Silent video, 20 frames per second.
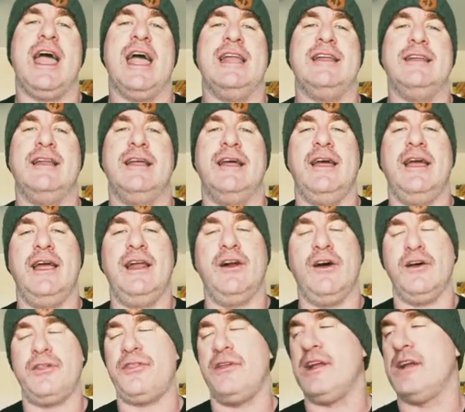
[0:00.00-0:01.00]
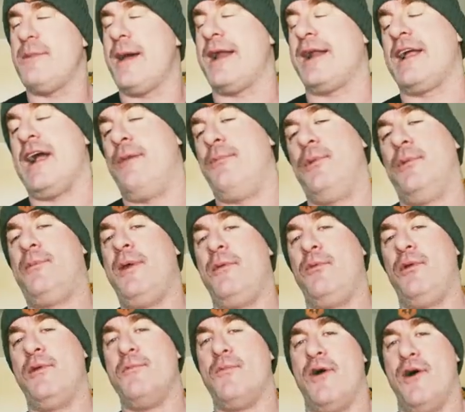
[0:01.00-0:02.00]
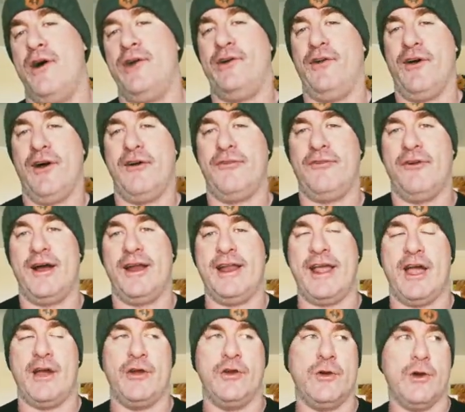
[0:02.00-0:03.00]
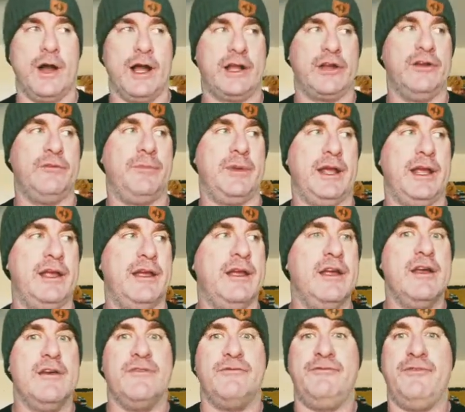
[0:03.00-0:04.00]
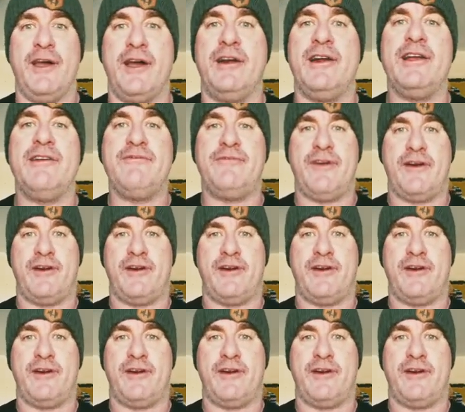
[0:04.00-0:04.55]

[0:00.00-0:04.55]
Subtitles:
And I think about a couple of people in my own life right now who I could be very,